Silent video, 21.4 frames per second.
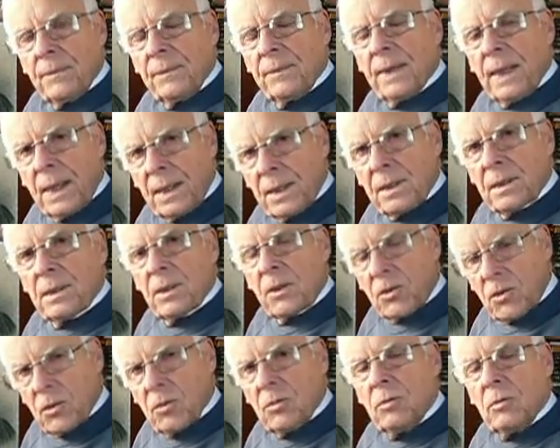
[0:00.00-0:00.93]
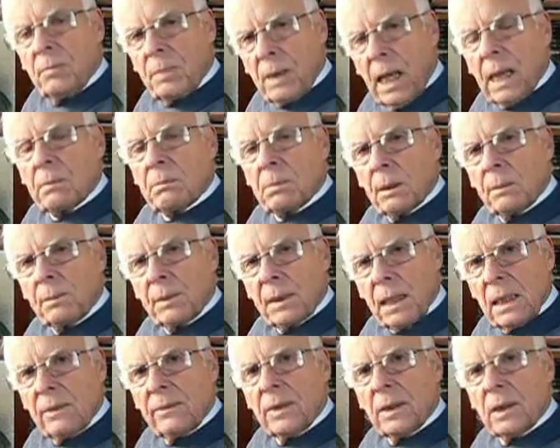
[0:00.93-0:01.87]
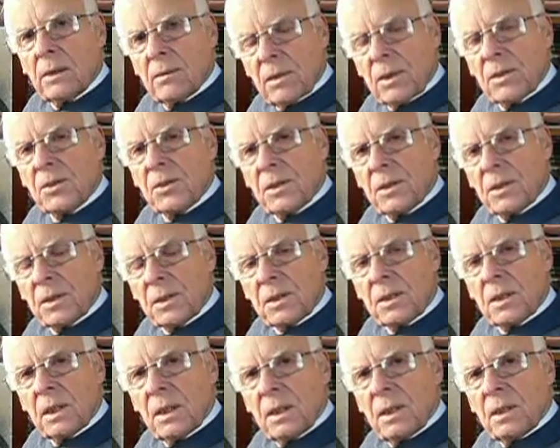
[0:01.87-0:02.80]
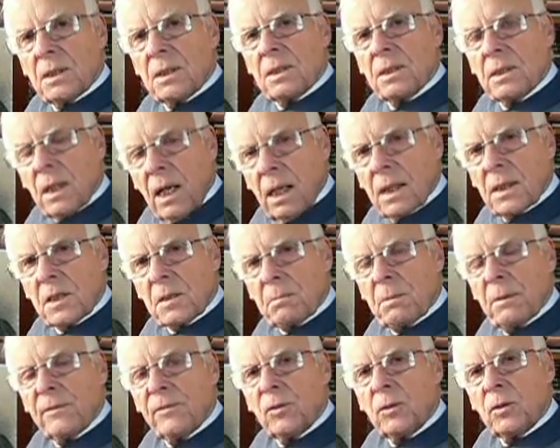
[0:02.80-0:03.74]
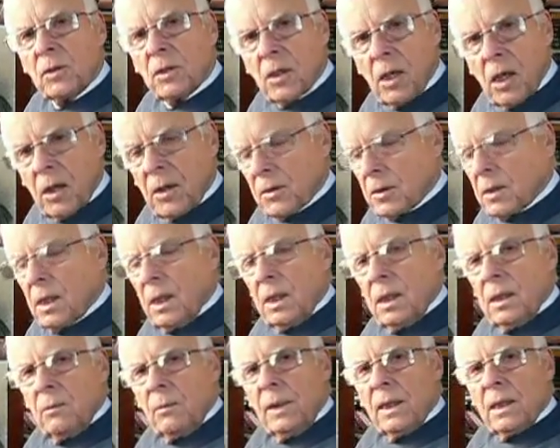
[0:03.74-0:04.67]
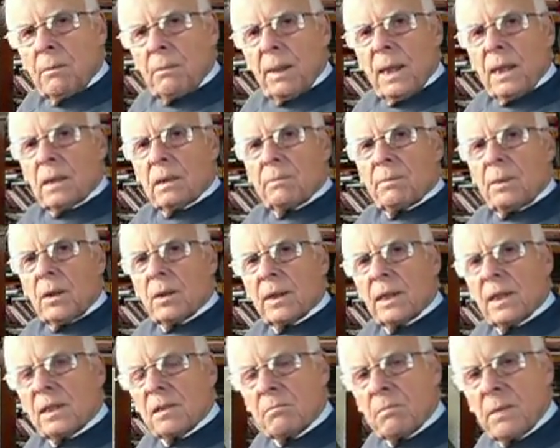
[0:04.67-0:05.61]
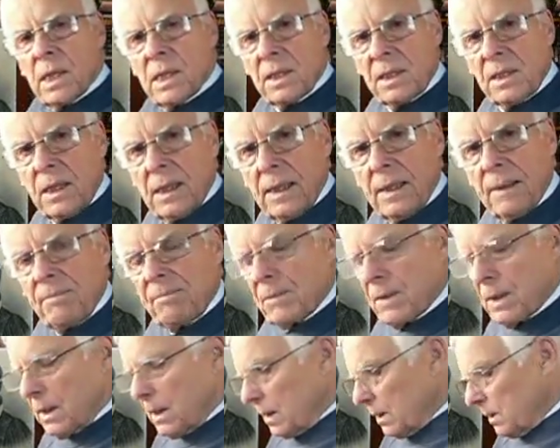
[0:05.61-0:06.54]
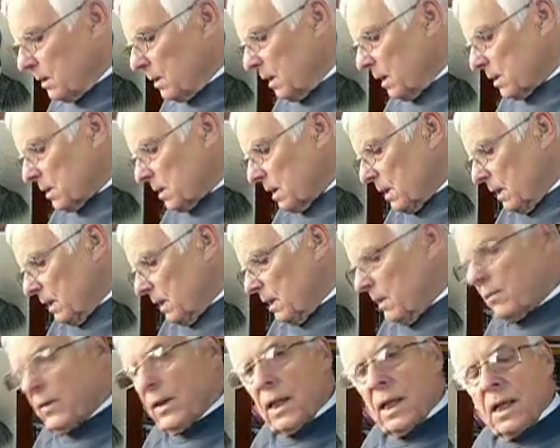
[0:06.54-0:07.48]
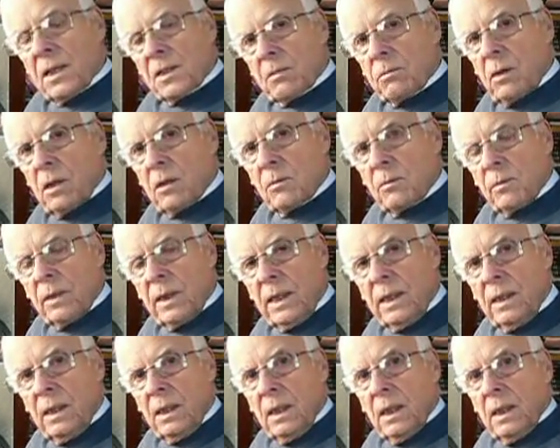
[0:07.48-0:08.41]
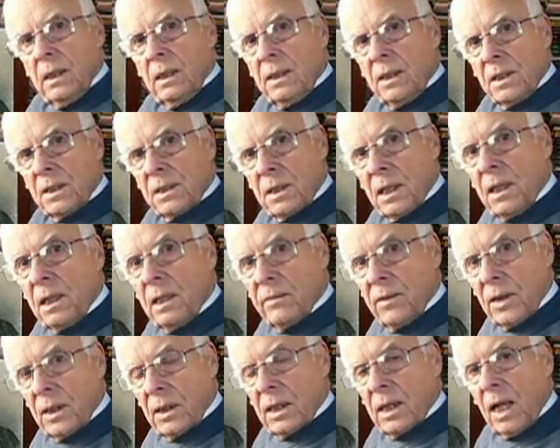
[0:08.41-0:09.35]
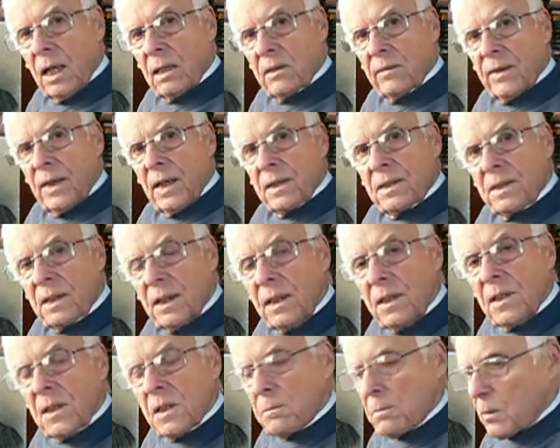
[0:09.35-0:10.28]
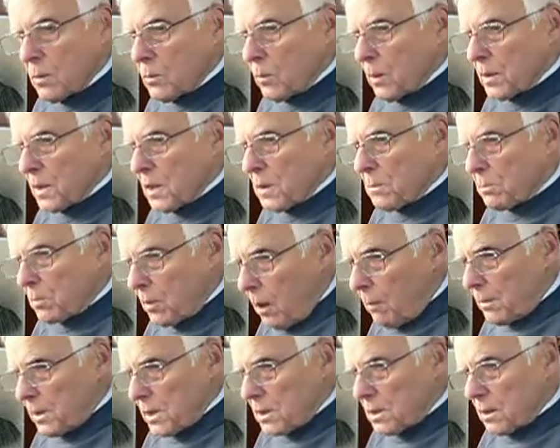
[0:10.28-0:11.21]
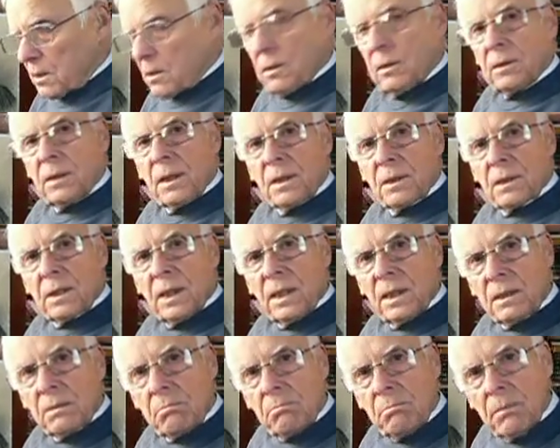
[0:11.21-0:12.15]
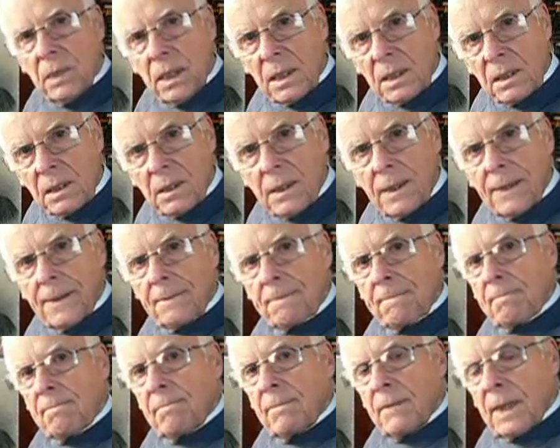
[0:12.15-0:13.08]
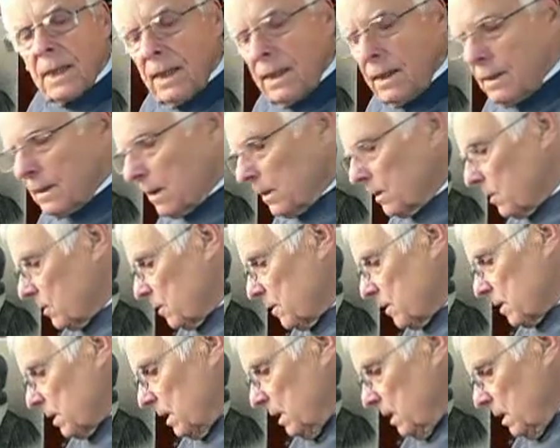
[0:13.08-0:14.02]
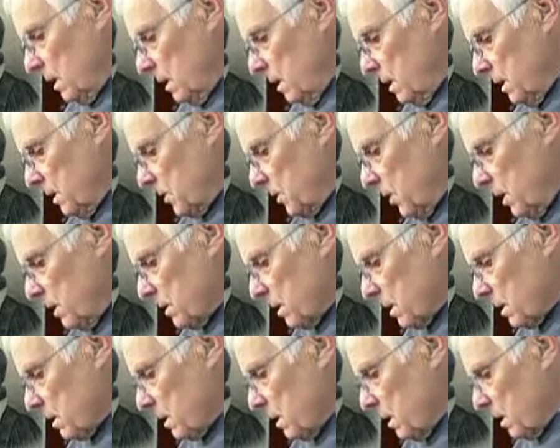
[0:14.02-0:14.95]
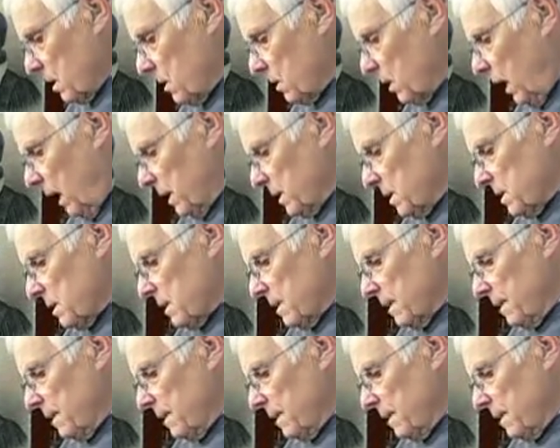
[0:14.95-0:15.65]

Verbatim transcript: That's the true Bible believing Christian's stance before God. We depend upon His mercy, not giving us what we deserve on account of our sins, but what He's promised according to His mercy in the Lord uh, Jesus Christ